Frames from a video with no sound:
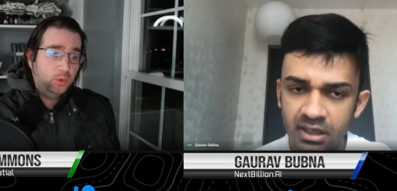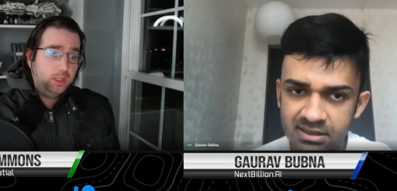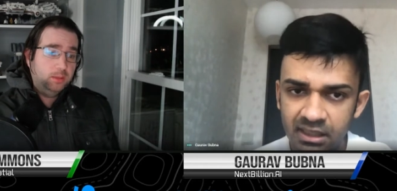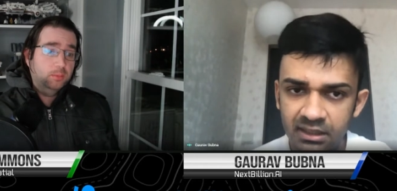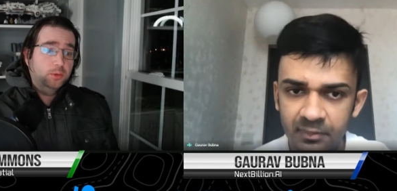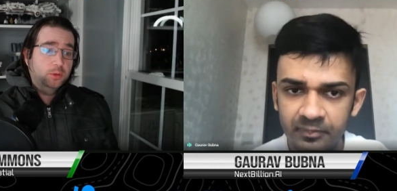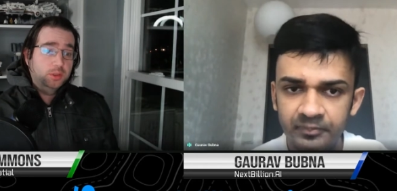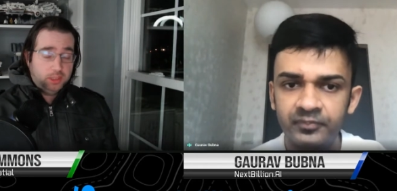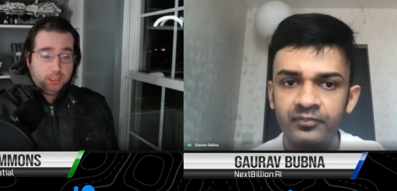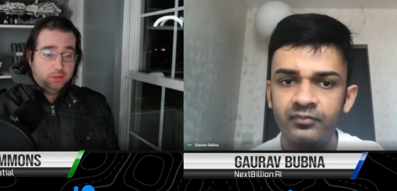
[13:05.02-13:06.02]
Speaker 1: them exactly. towards
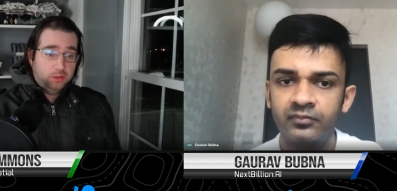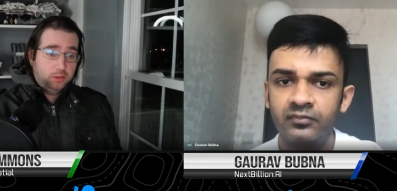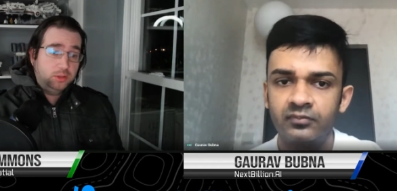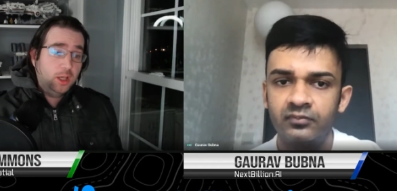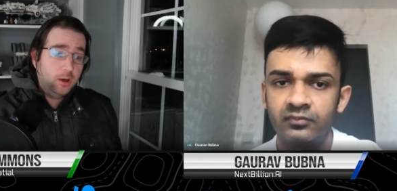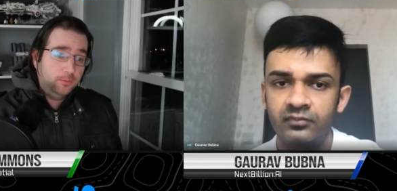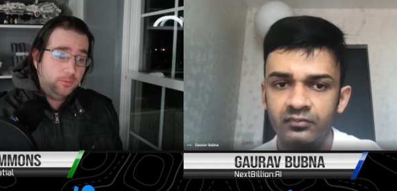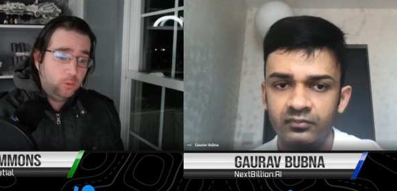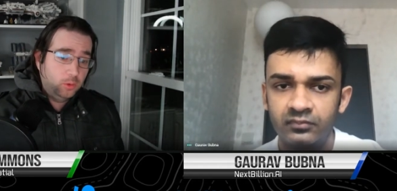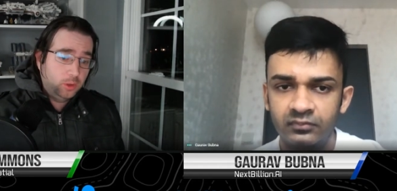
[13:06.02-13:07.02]
either yourself
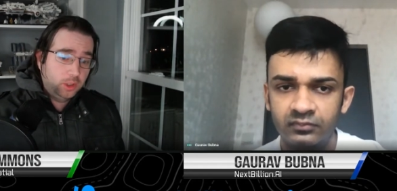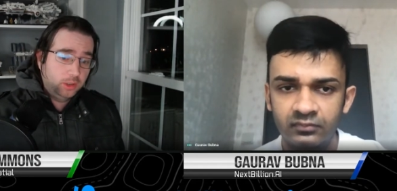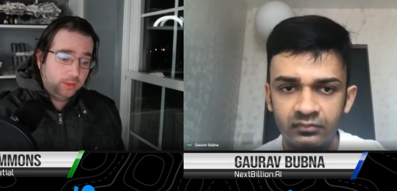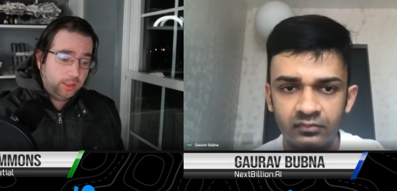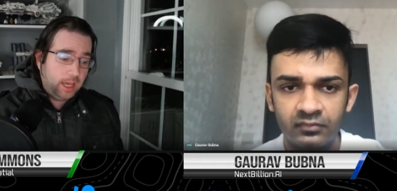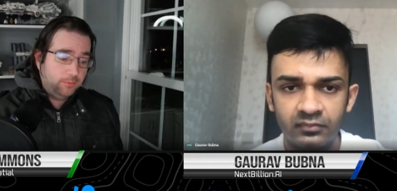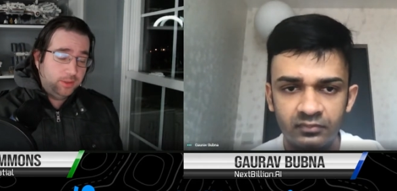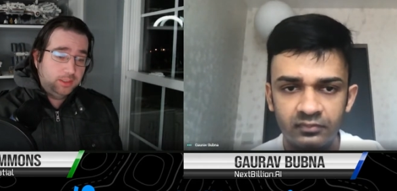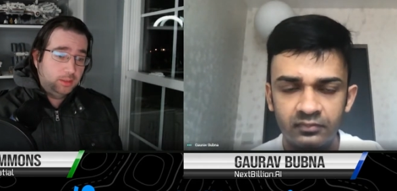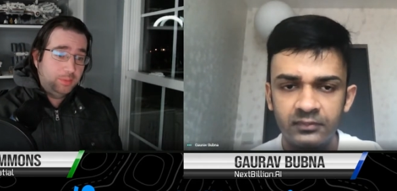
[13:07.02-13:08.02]
or having some
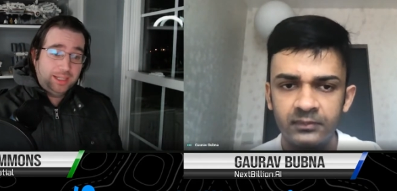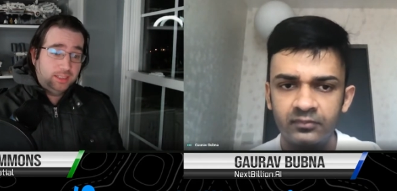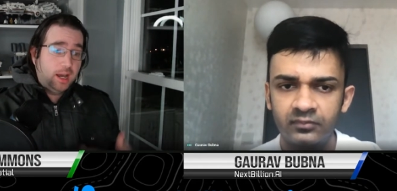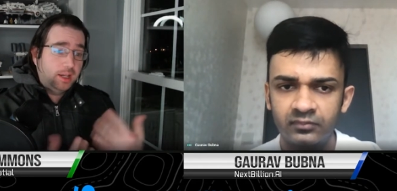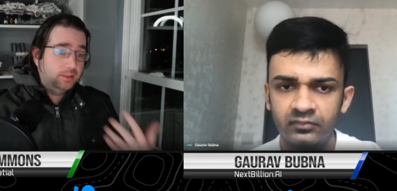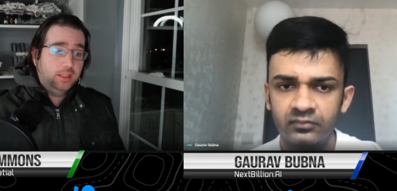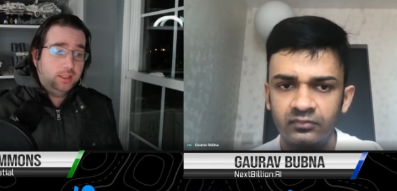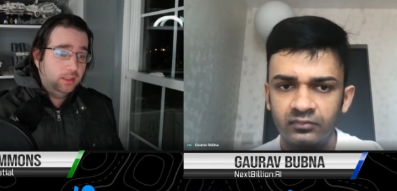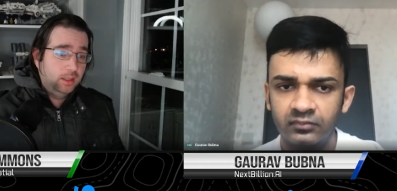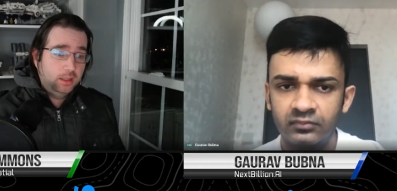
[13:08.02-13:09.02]
agnostic
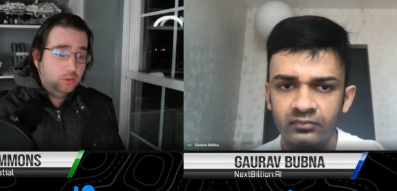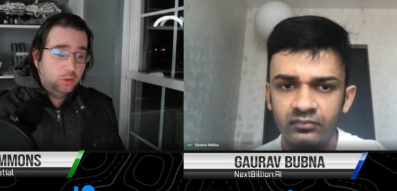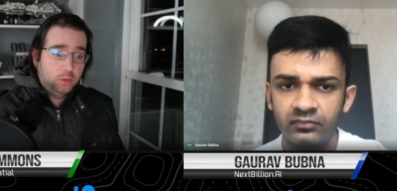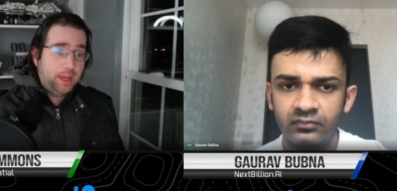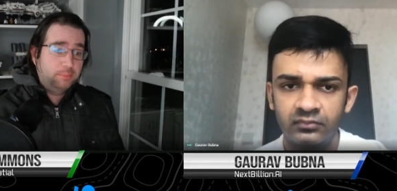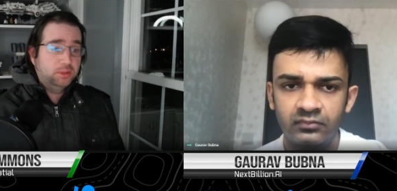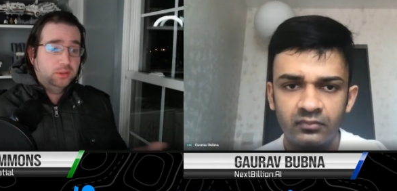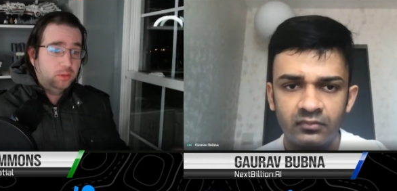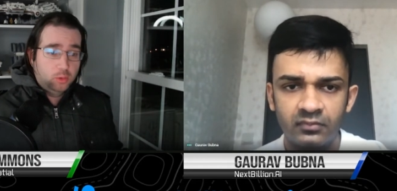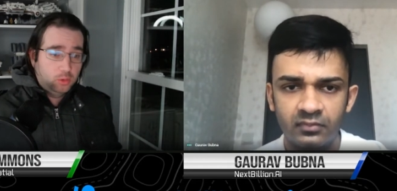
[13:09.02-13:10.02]
Google Maps
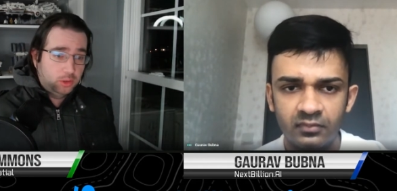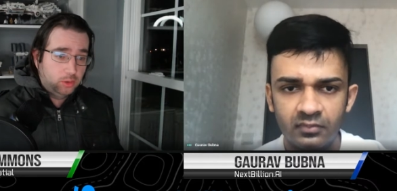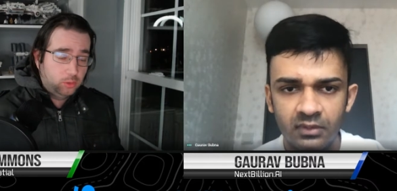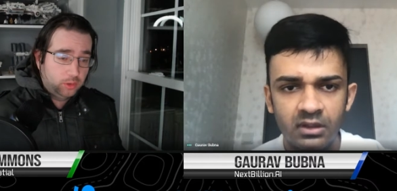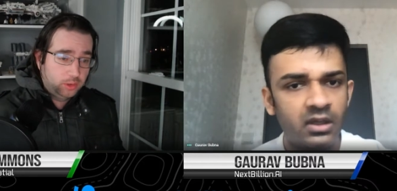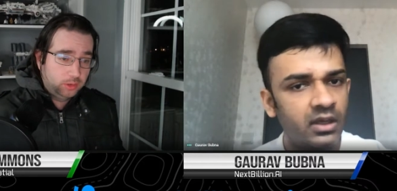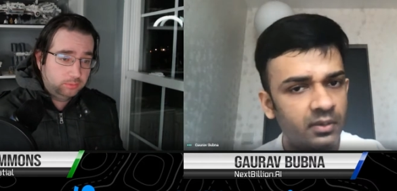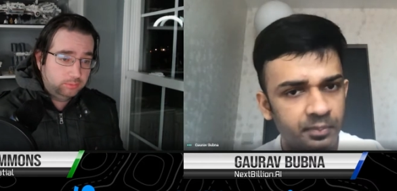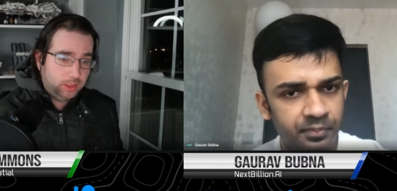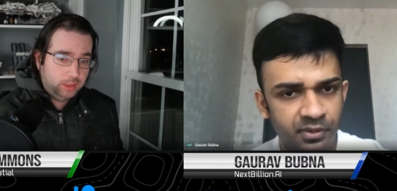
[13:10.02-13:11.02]
or
Speaker 2: or you
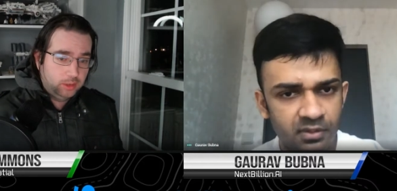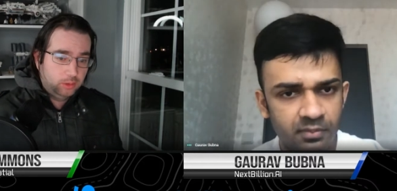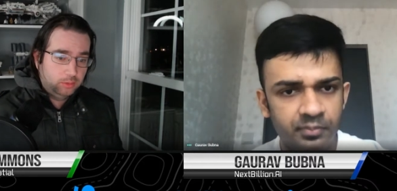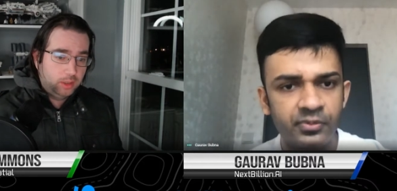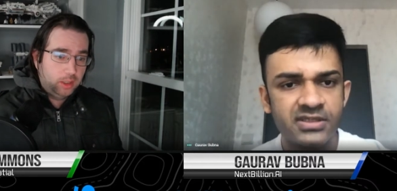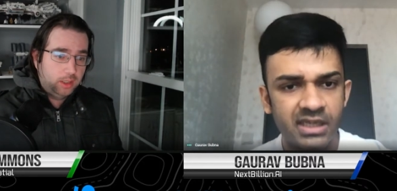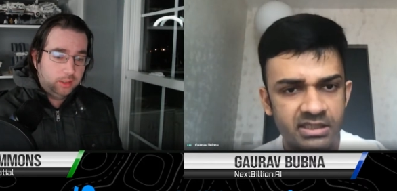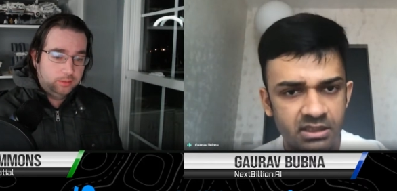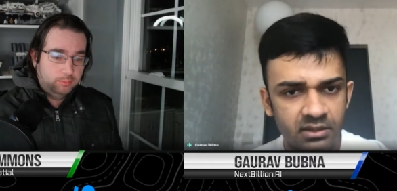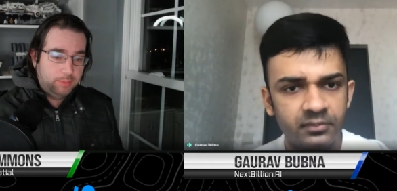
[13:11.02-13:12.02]
know uh,
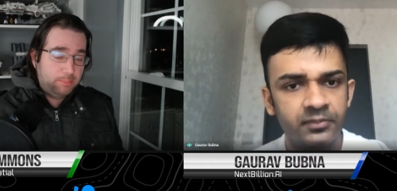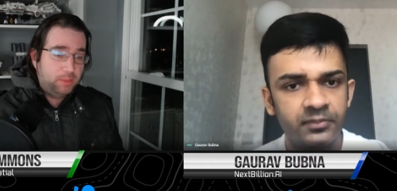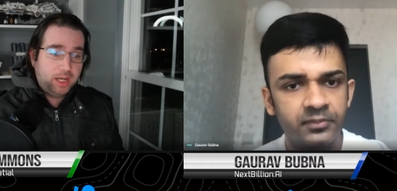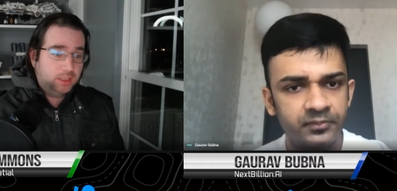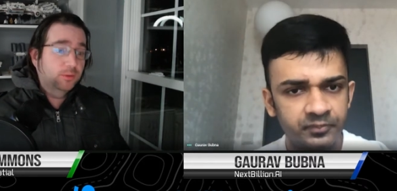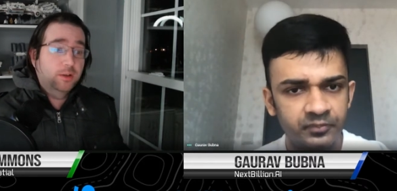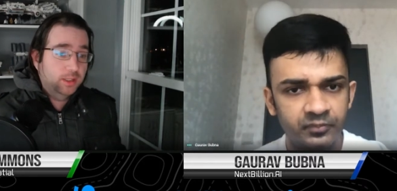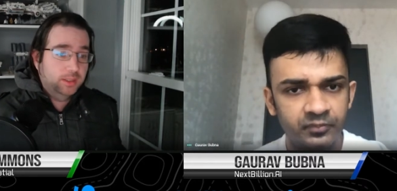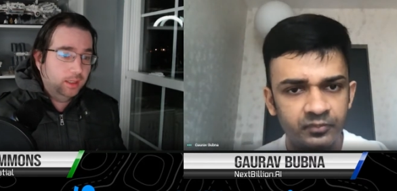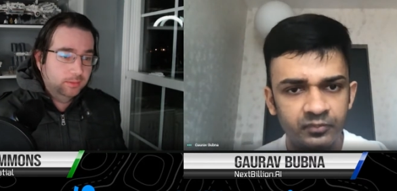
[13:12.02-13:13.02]
Mapbox for everything.
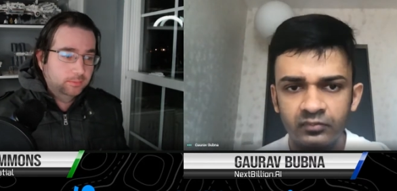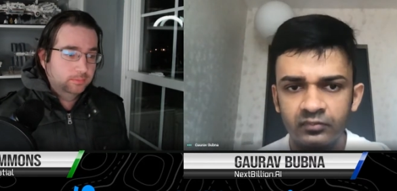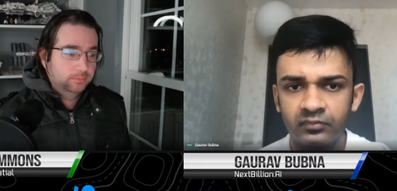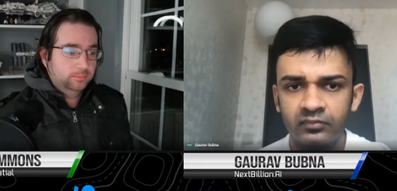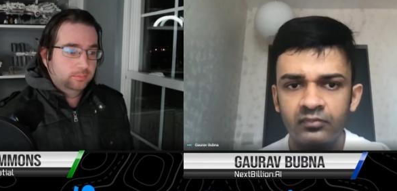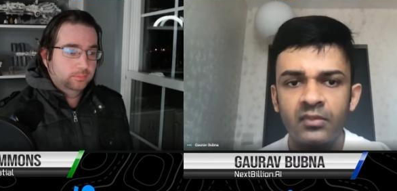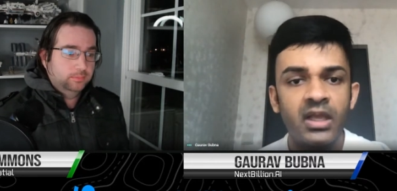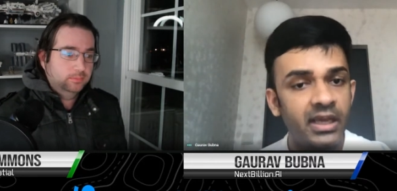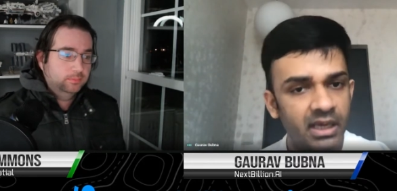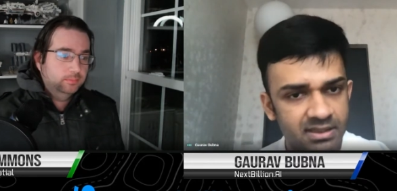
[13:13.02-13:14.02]

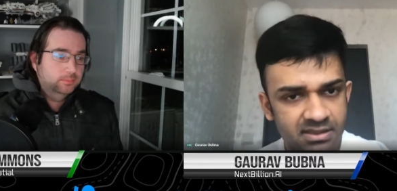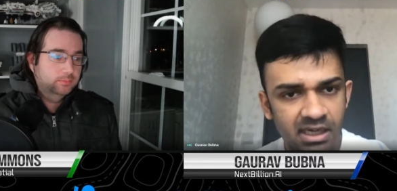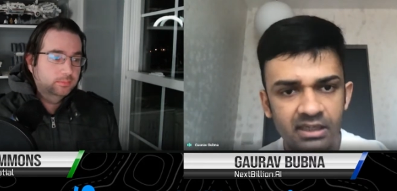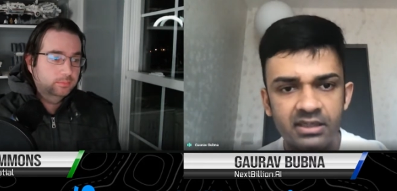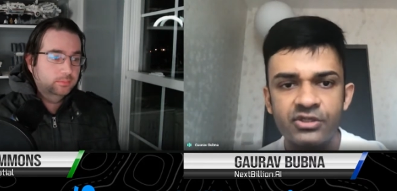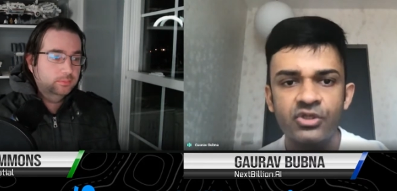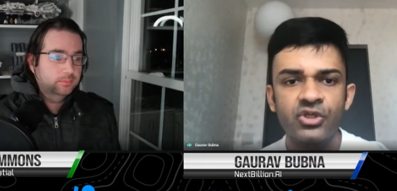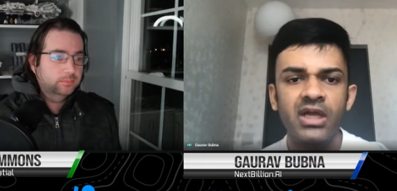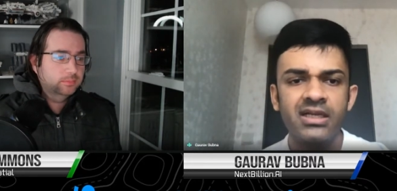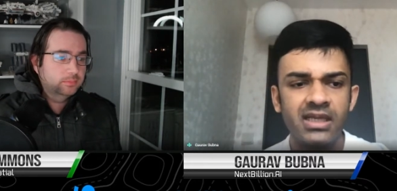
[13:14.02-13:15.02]
Exactly. So, so
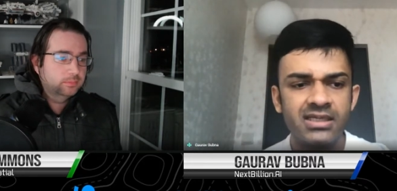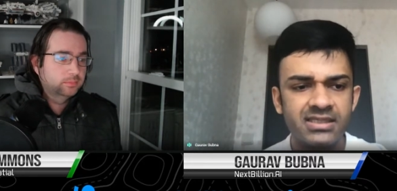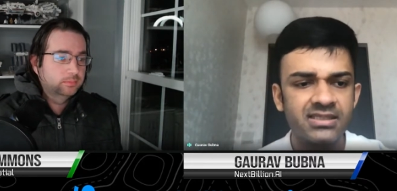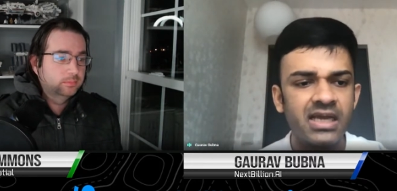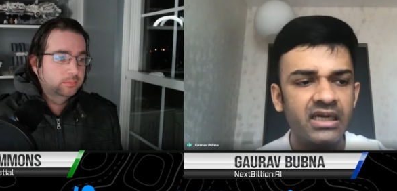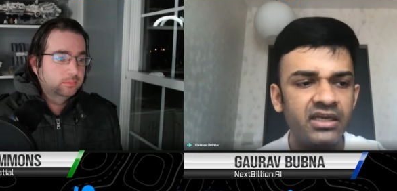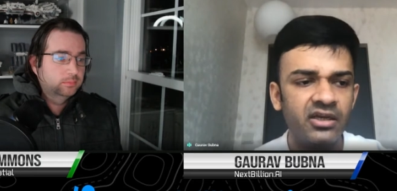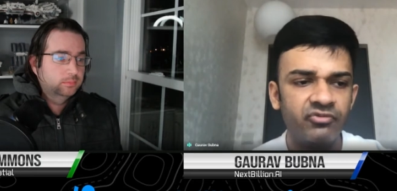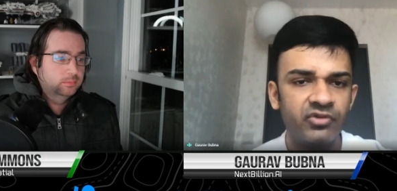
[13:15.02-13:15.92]
that that's exactly our